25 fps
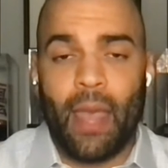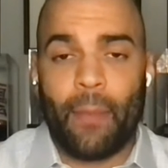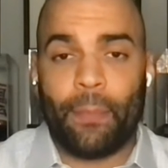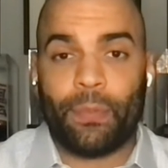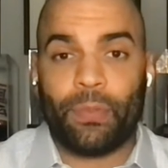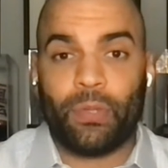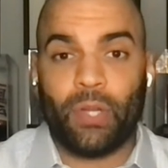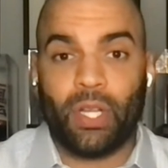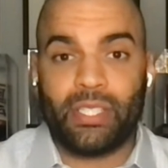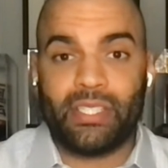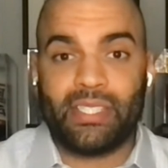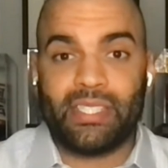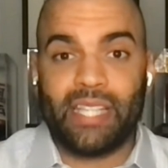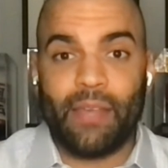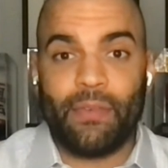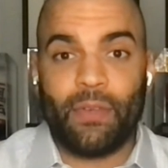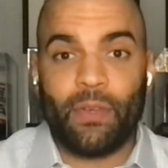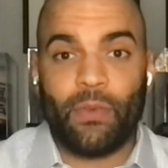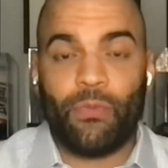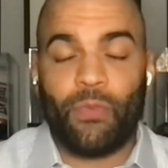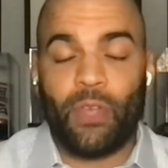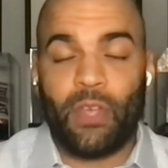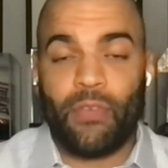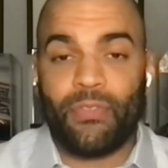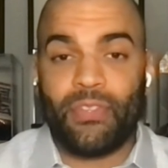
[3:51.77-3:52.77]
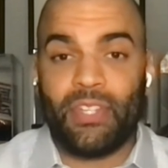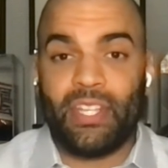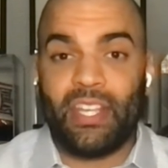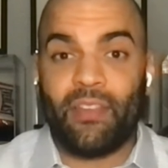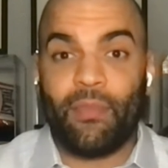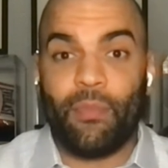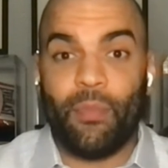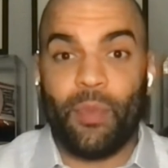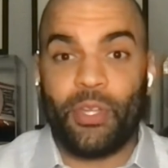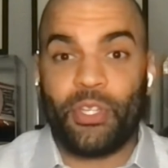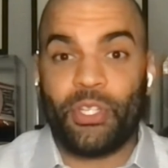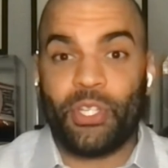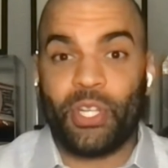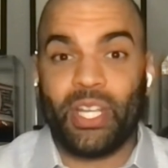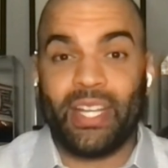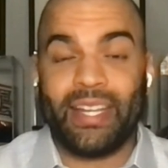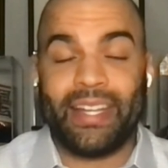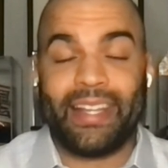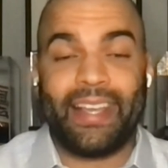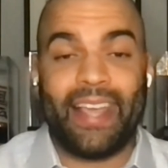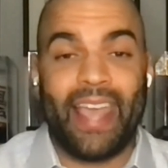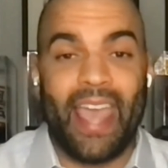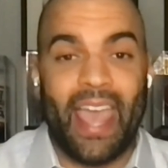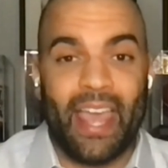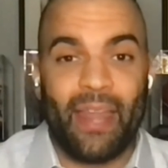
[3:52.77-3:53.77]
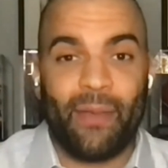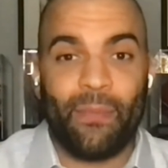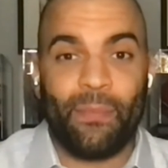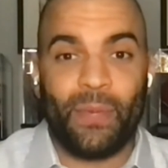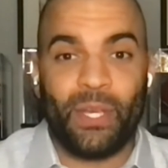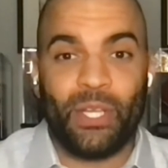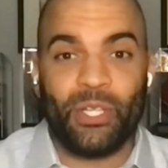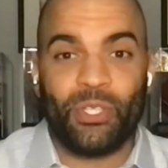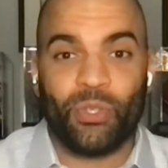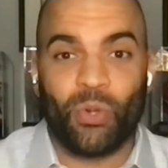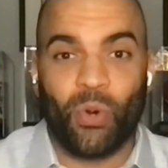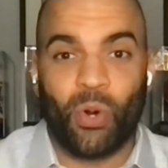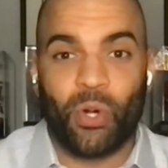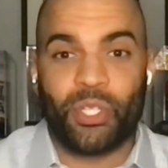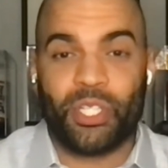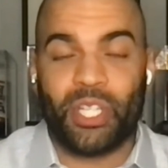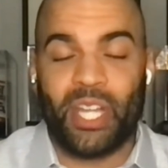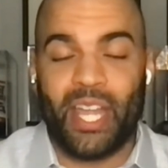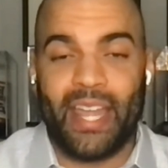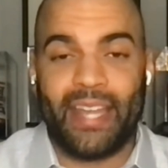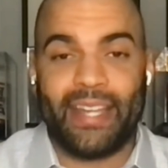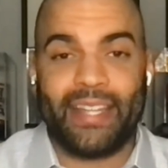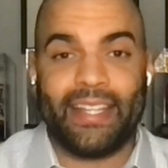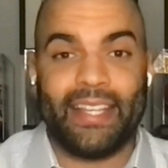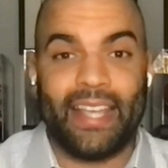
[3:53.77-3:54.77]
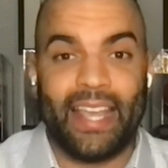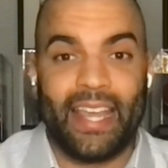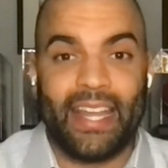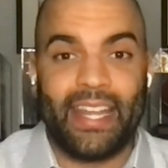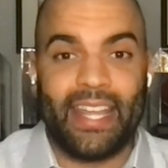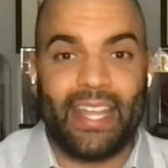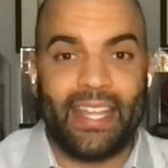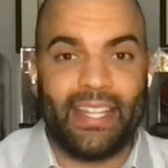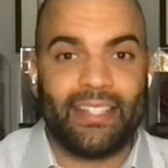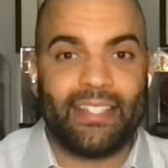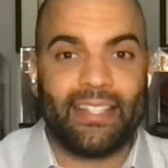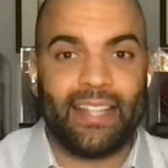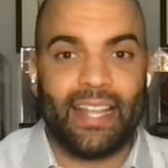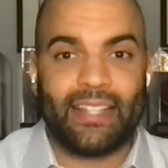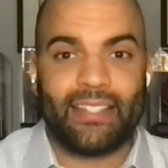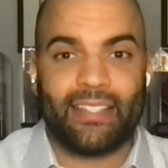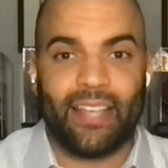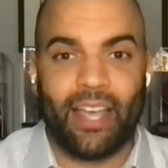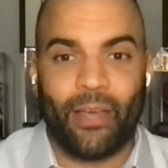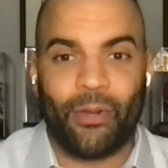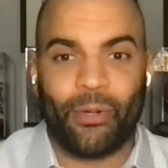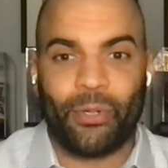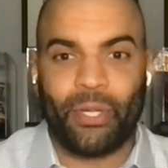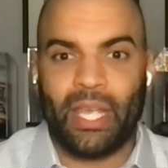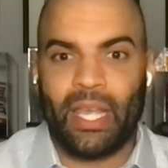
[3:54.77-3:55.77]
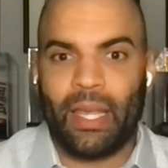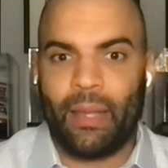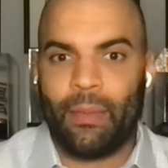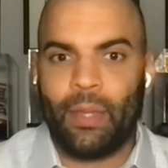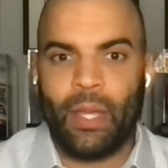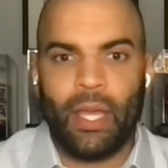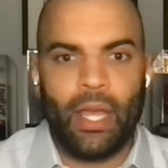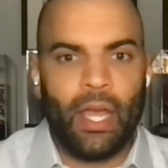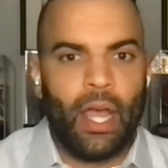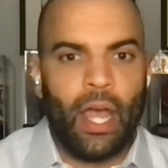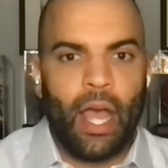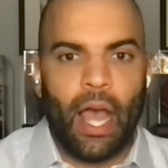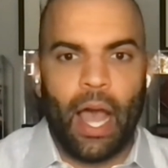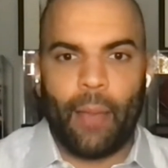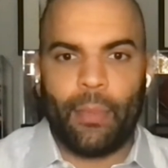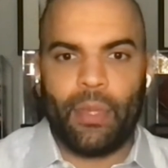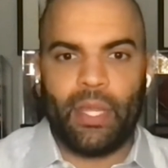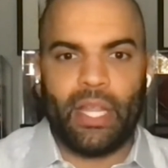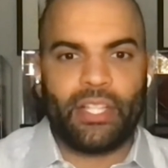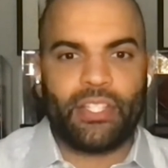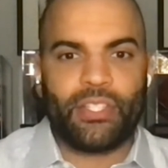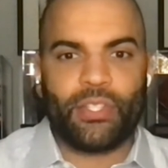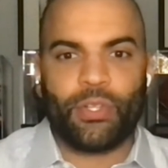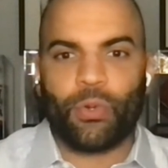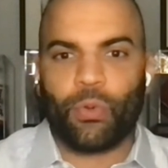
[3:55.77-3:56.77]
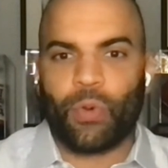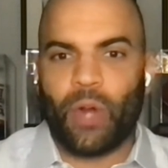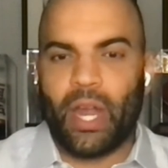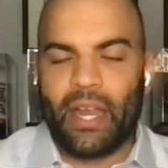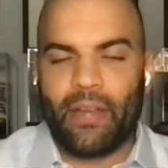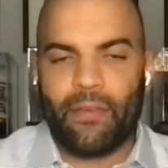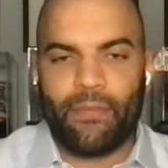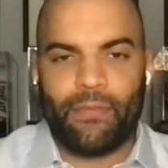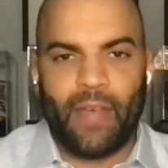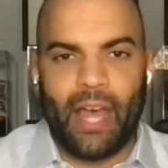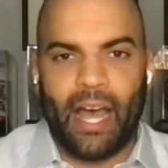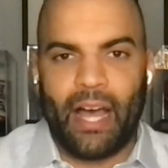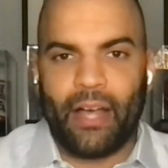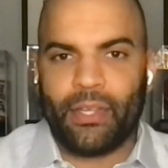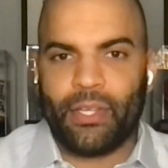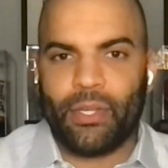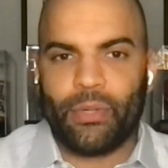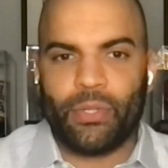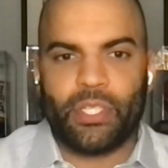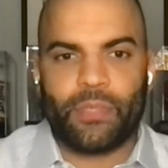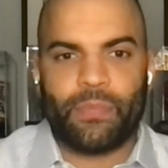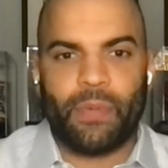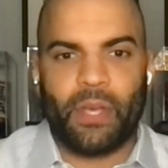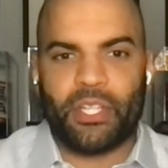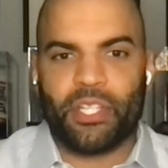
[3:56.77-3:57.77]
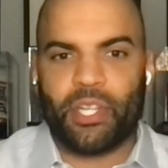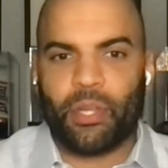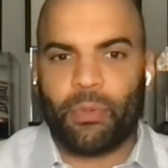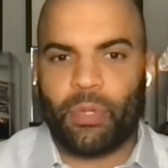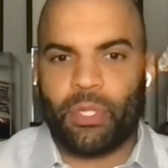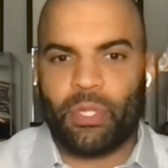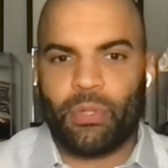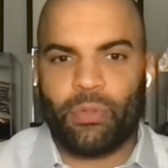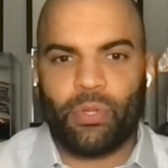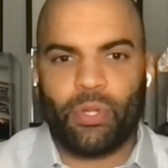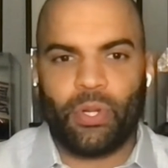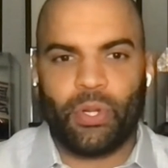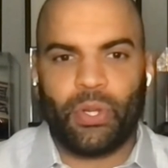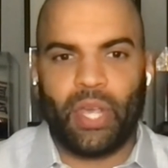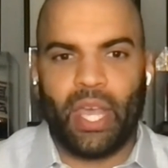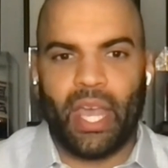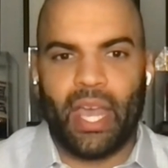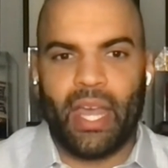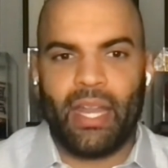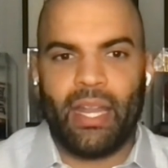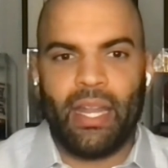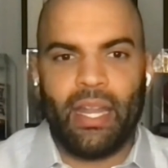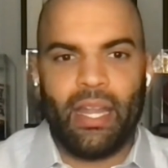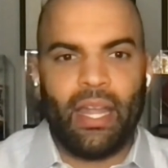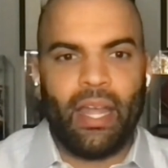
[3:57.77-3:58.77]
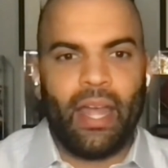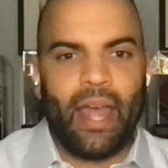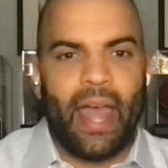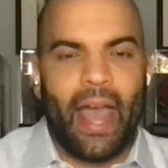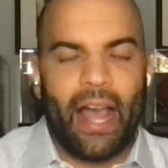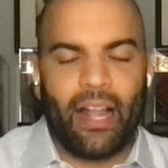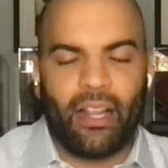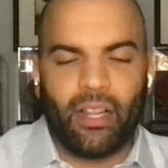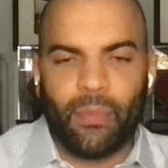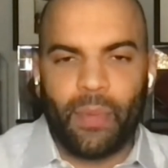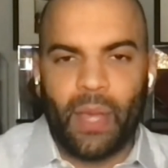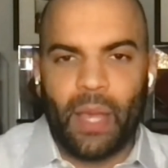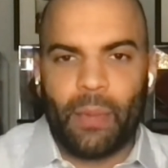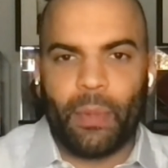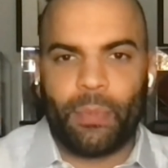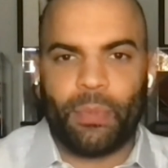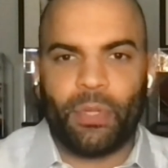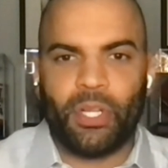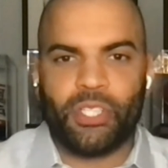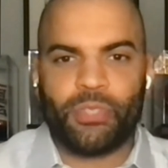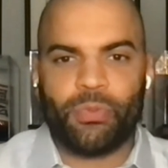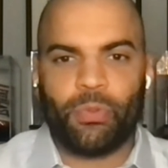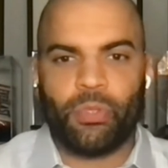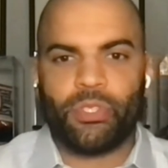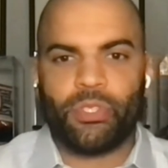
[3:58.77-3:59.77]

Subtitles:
at plus 750, if Michigan can beat Georgia and get into that title game, I mean, that's great value, especially when you look at Alabama plus